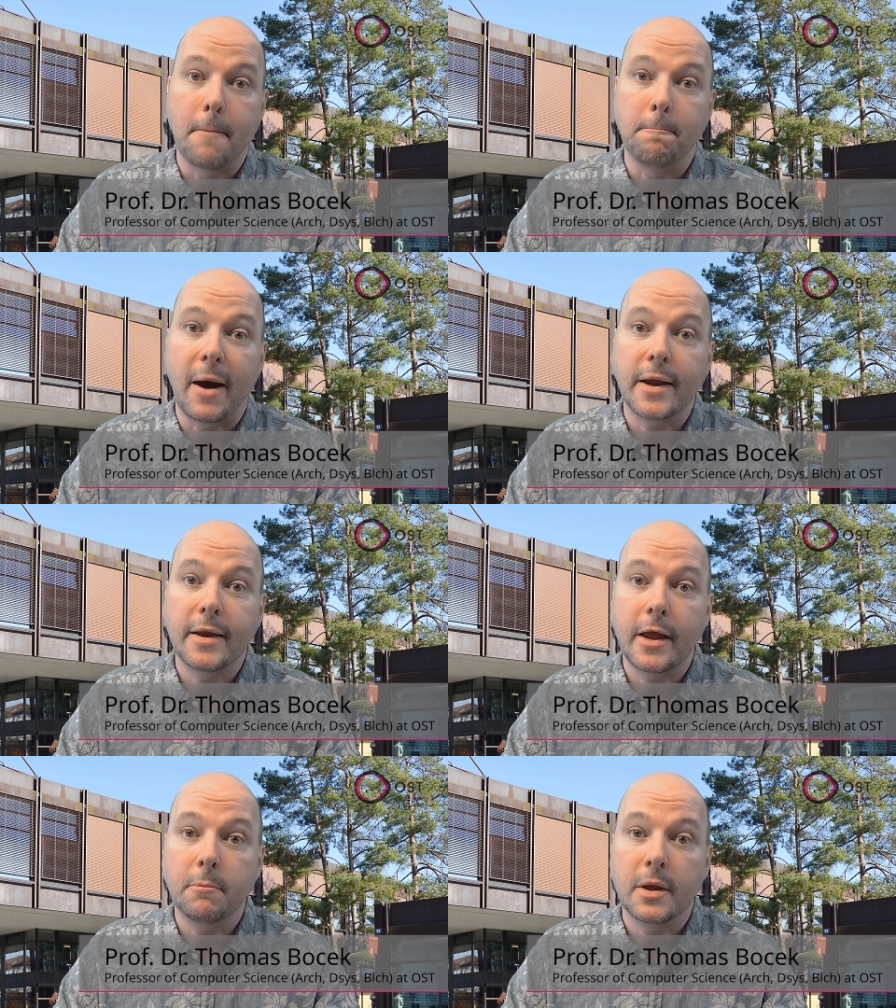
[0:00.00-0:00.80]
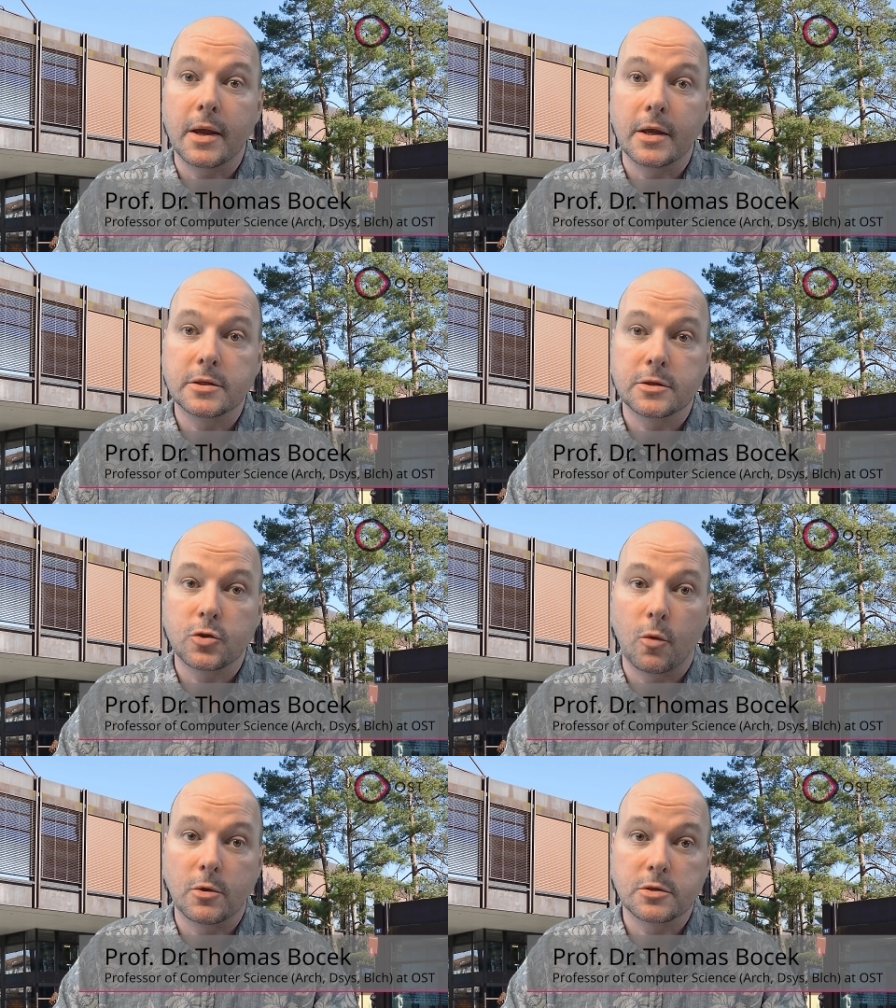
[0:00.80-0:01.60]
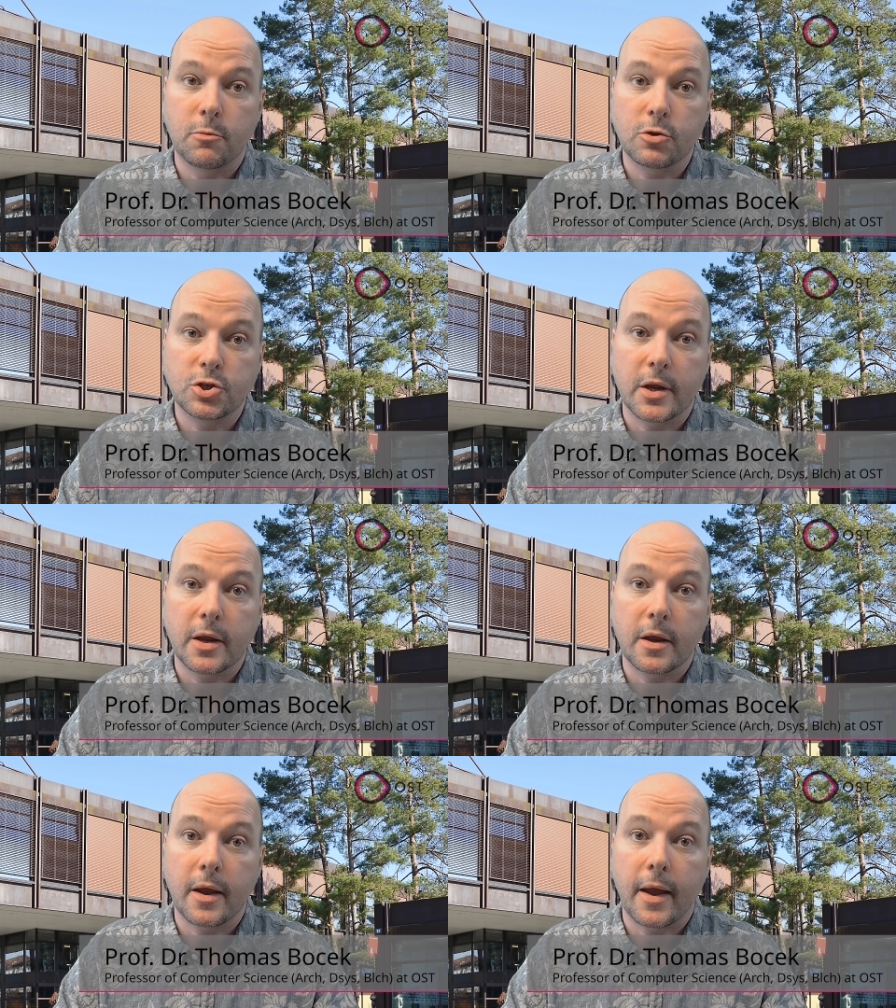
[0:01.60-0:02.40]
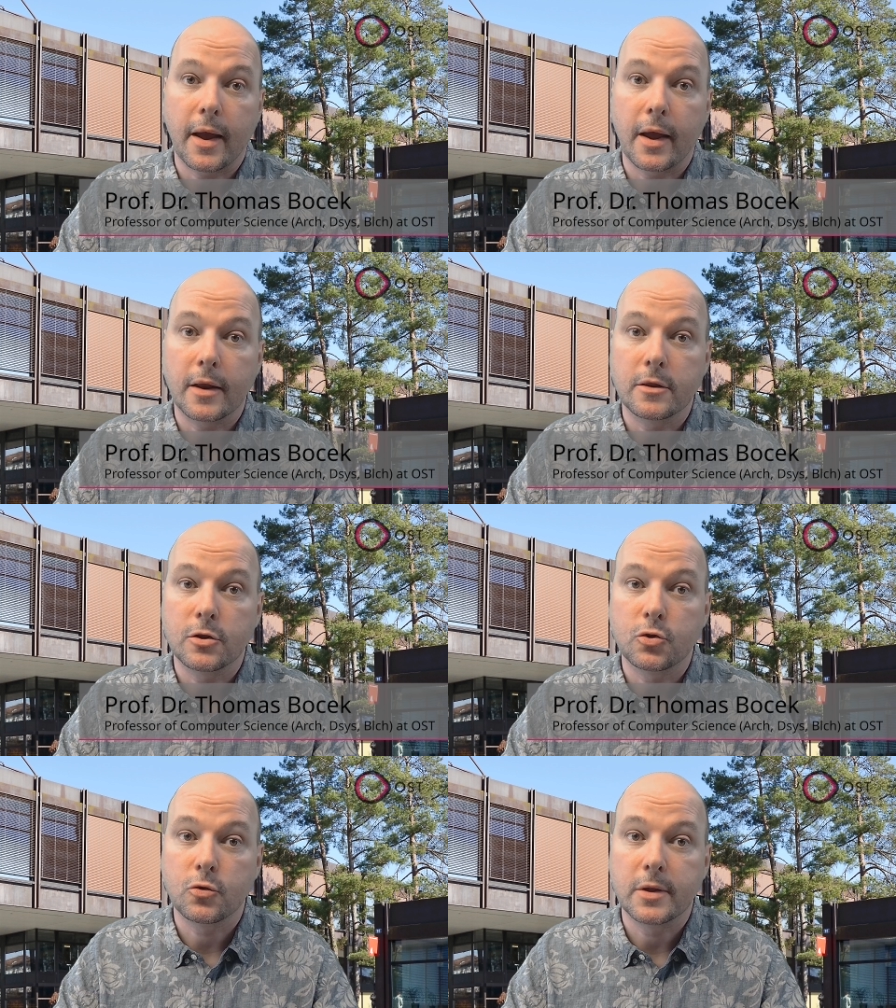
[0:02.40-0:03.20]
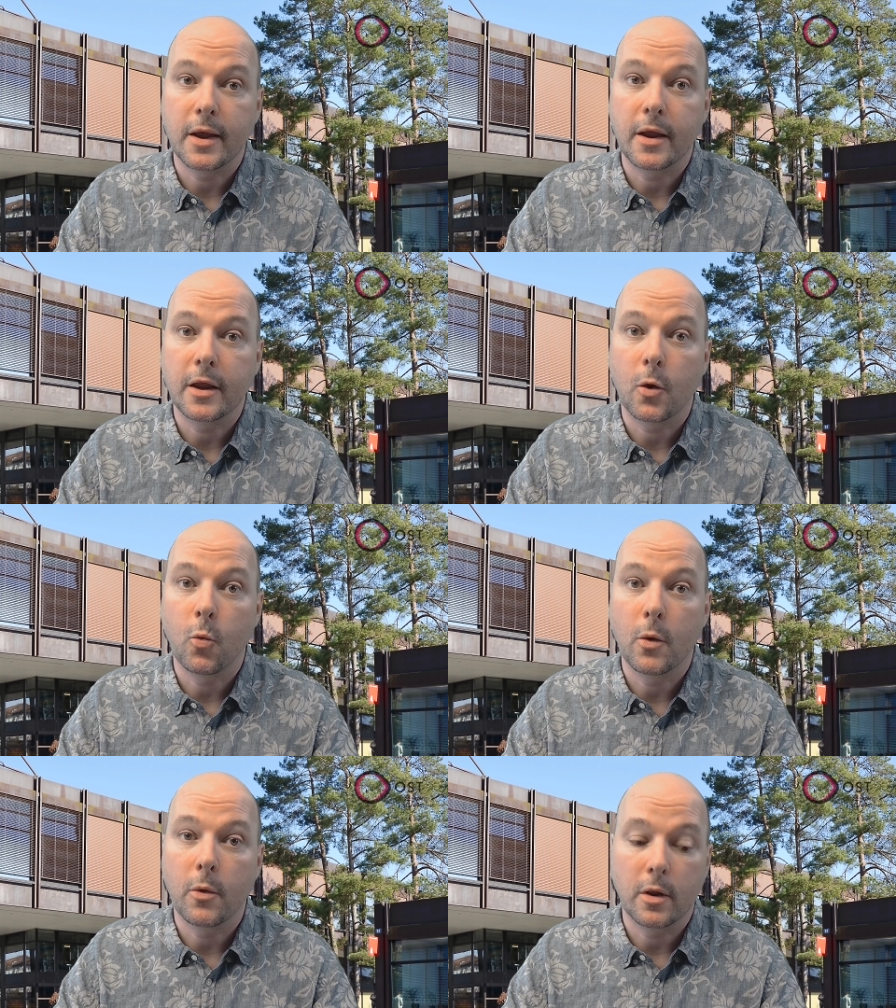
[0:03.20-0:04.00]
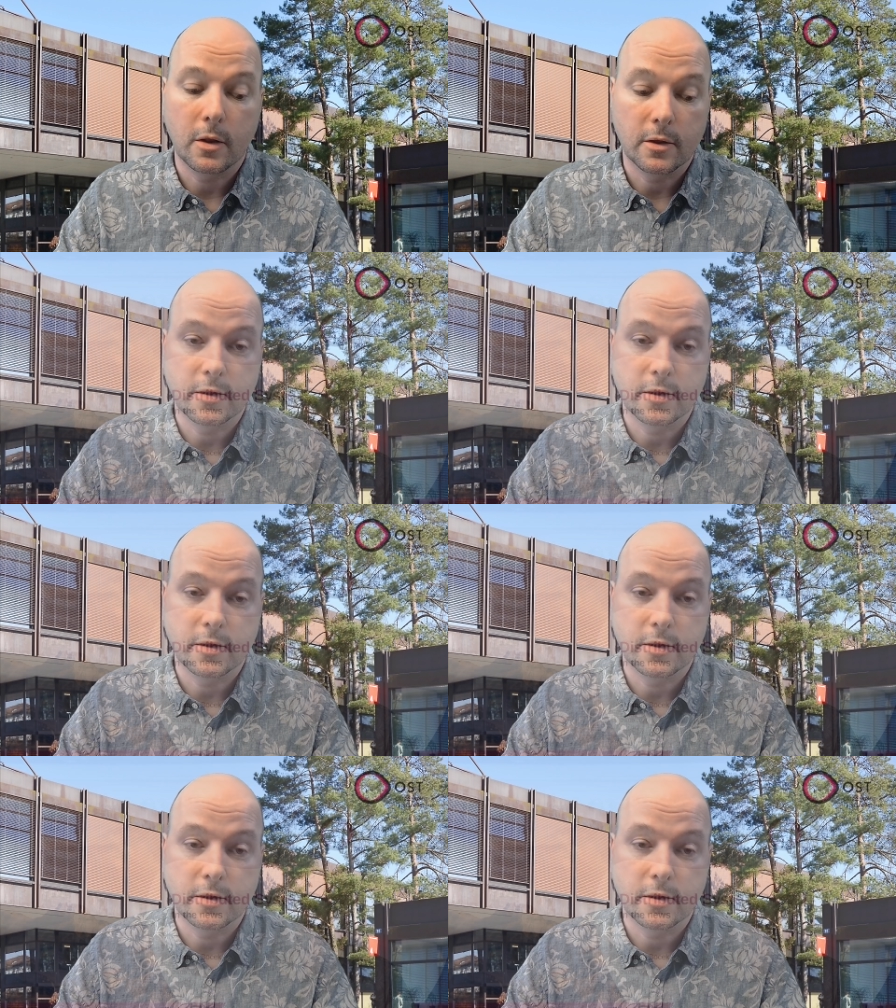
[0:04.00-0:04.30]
My name is Thomas Bocek, and today we will